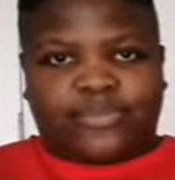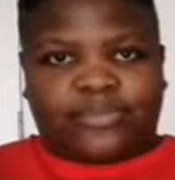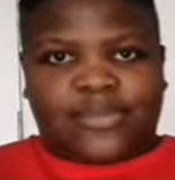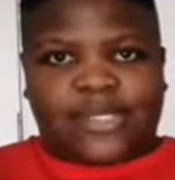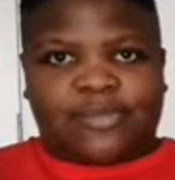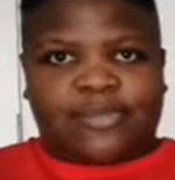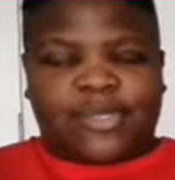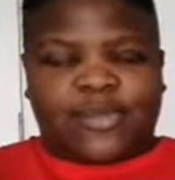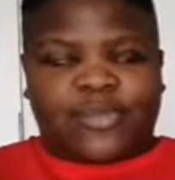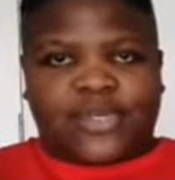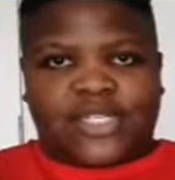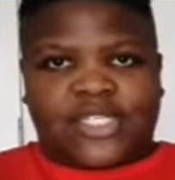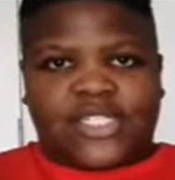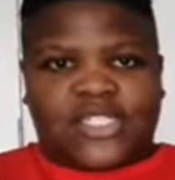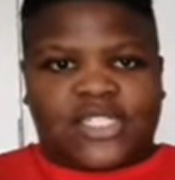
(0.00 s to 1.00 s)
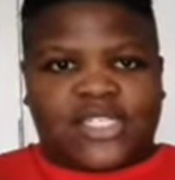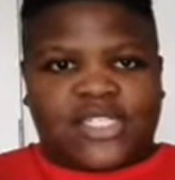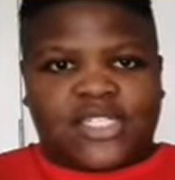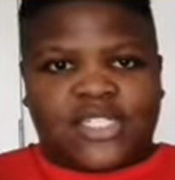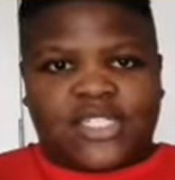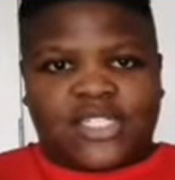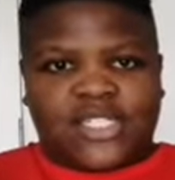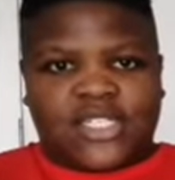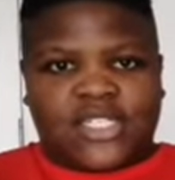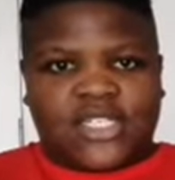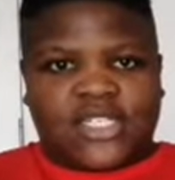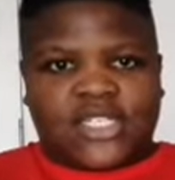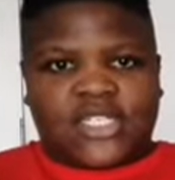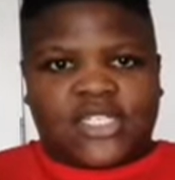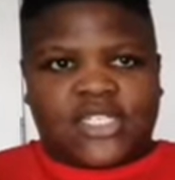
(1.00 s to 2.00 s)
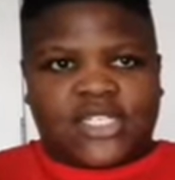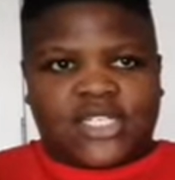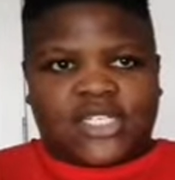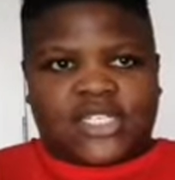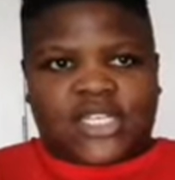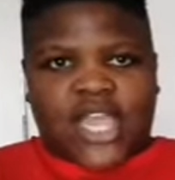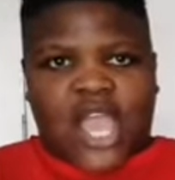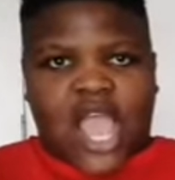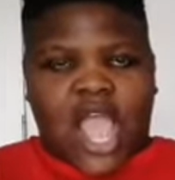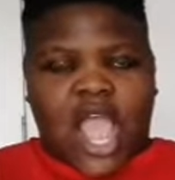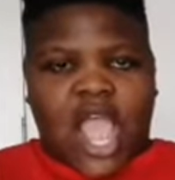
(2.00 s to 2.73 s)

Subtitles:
Maybe one day. Yeah.